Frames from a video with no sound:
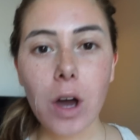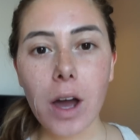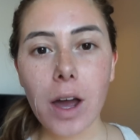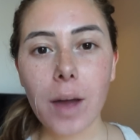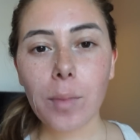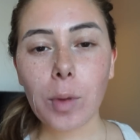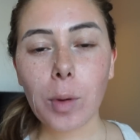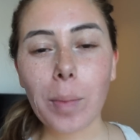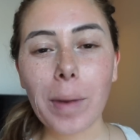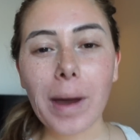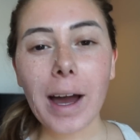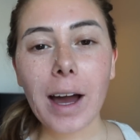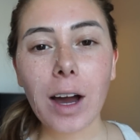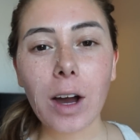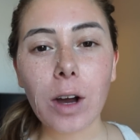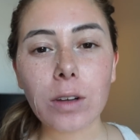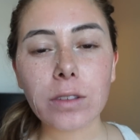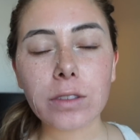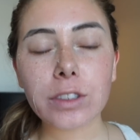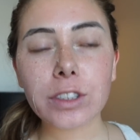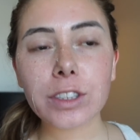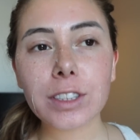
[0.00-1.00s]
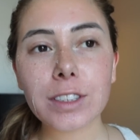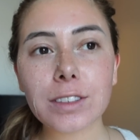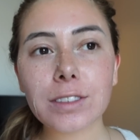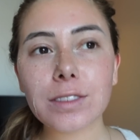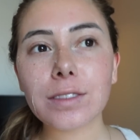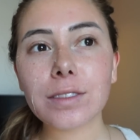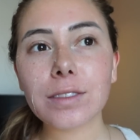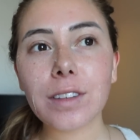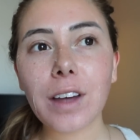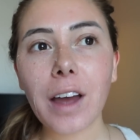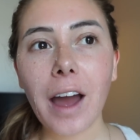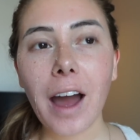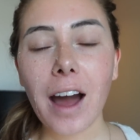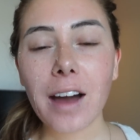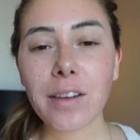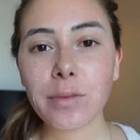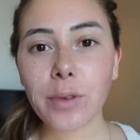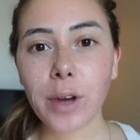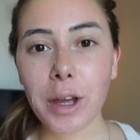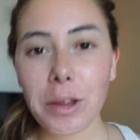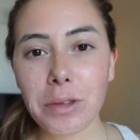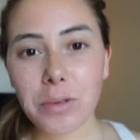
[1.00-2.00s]
I'm about
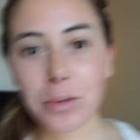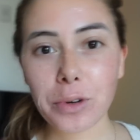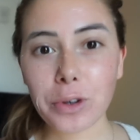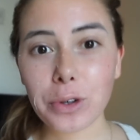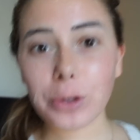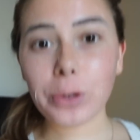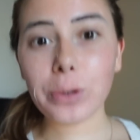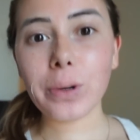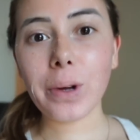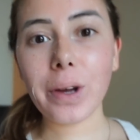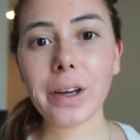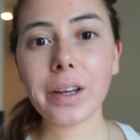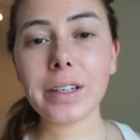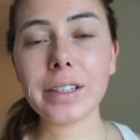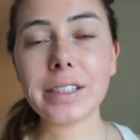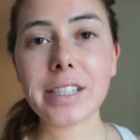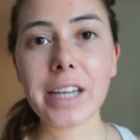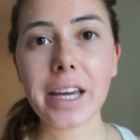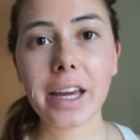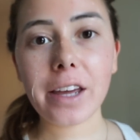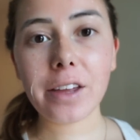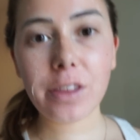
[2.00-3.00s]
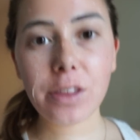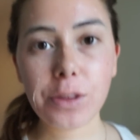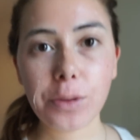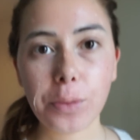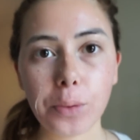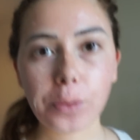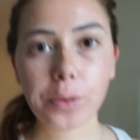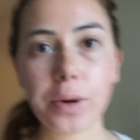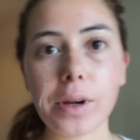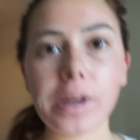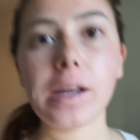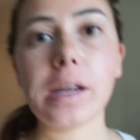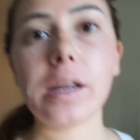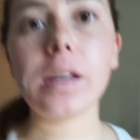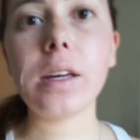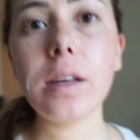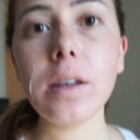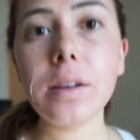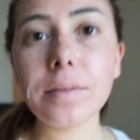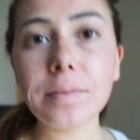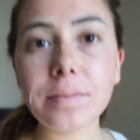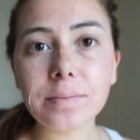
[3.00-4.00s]
halfway through day
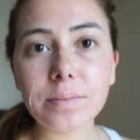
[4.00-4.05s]
3.